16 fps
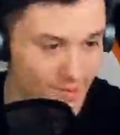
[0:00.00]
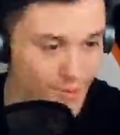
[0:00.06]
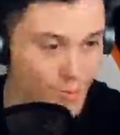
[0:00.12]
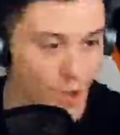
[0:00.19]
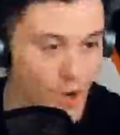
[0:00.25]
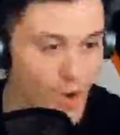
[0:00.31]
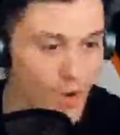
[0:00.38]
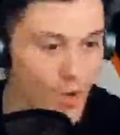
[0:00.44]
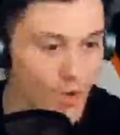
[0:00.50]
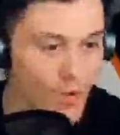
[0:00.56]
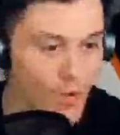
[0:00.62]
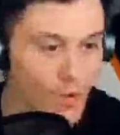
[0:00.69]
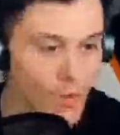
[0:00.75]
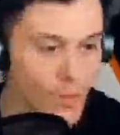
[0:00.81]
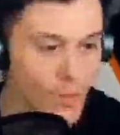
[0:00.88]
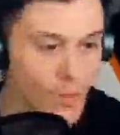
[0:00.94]

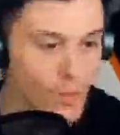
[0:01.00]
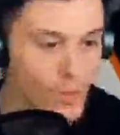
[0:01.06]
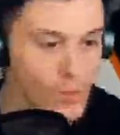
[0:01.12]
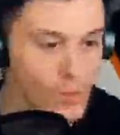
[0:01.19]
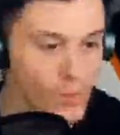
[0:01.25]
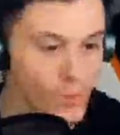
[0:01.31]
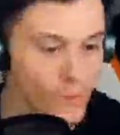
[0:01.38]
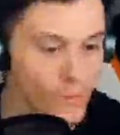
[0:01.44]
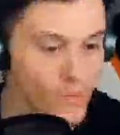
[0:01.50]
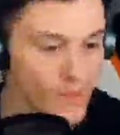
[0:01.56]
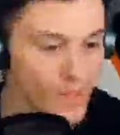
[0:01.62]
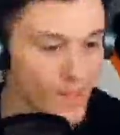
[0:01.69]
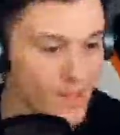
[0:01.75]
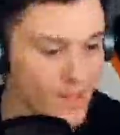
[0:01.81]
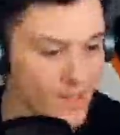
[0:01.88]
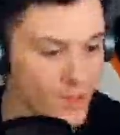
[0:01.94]
Woo!
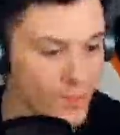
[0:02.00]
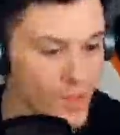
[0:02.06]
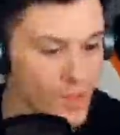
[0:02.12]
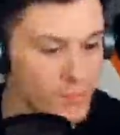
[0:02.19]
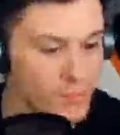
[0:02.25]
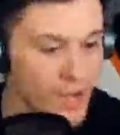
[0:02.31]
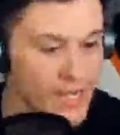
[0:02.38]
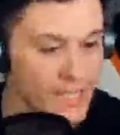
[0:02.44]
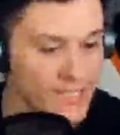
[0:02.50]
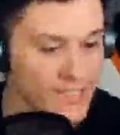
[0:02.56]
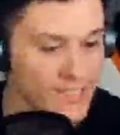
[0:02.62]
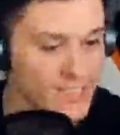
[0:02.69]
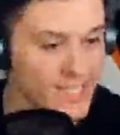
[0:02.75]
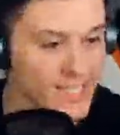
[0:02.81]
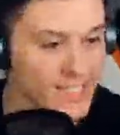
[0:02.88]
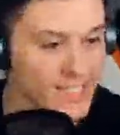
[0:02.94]
Another one bites the
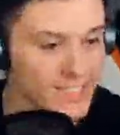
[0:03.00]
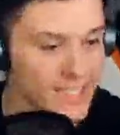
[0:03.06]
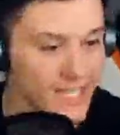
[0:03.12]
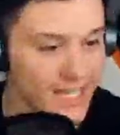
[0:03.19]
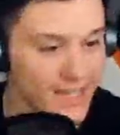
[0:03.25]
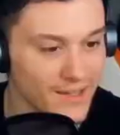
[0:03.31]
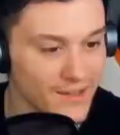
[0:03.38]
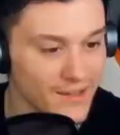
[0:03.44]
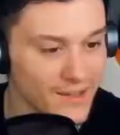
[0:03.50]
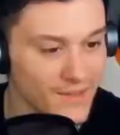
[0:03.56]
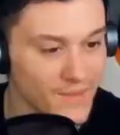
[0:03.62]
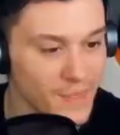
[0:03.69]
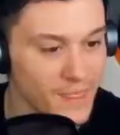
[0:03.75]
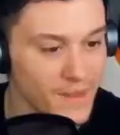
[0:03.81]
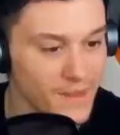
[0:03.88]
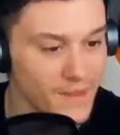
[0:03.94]
dust there.
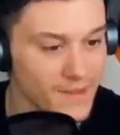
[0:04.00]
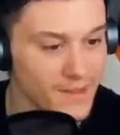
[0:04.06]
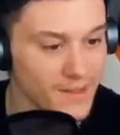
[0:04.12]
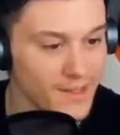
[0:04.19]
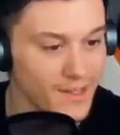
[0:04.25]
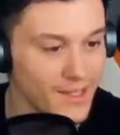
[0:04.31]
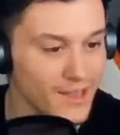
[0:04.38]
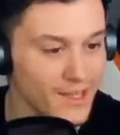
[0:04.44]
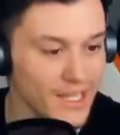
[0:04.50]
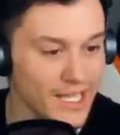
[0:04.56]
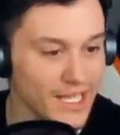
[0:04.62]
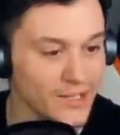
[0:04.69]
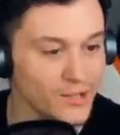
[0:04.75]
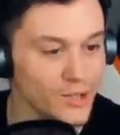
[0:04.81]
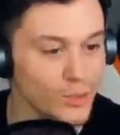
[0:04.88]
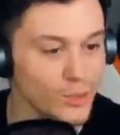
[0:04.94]
Like, I
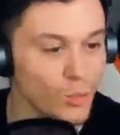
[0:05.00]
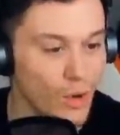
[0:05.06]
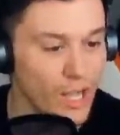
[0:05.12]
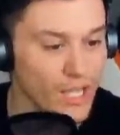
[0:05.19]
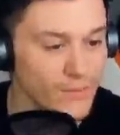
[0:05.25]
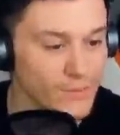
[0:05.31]
don't know why